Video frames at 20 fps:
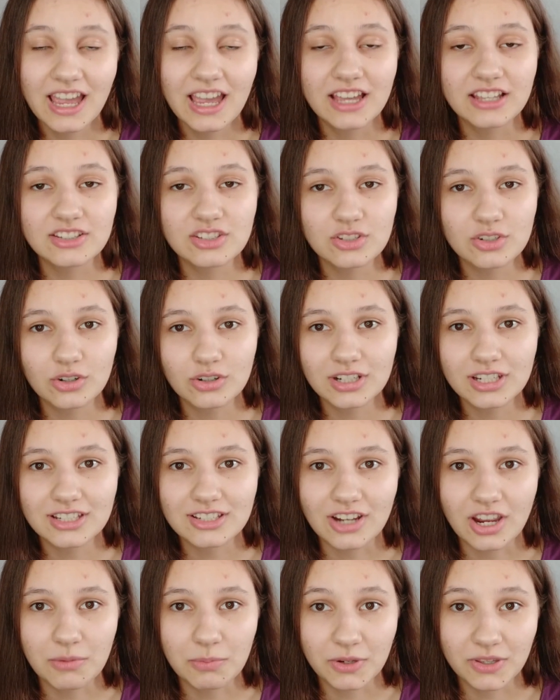and started
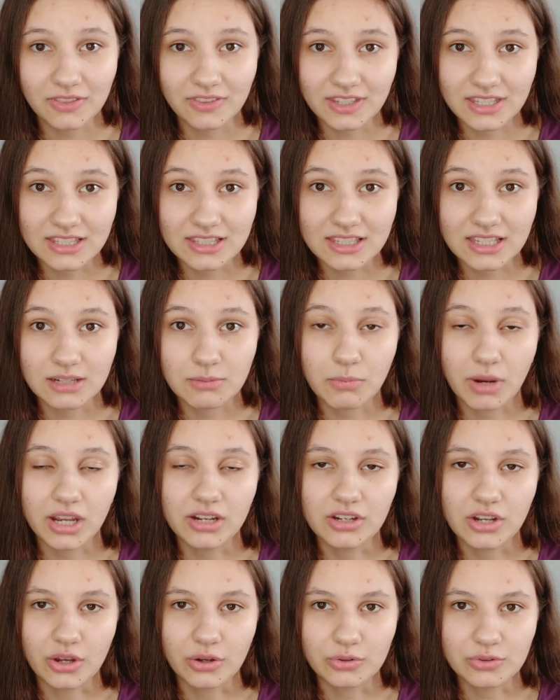typing things in my
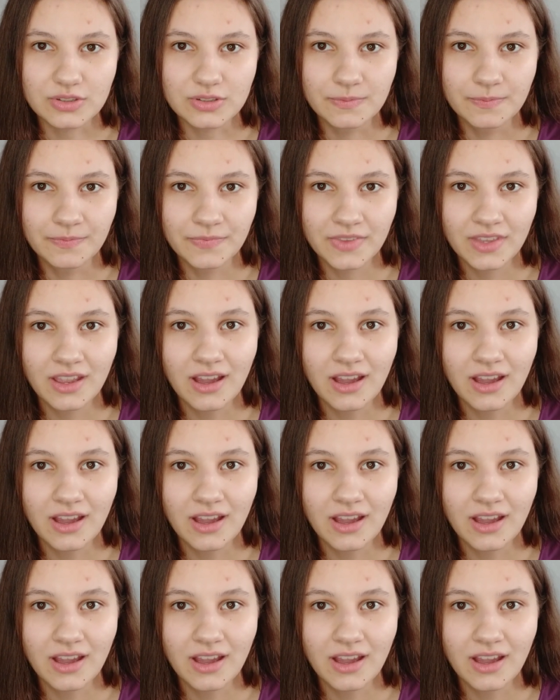notes.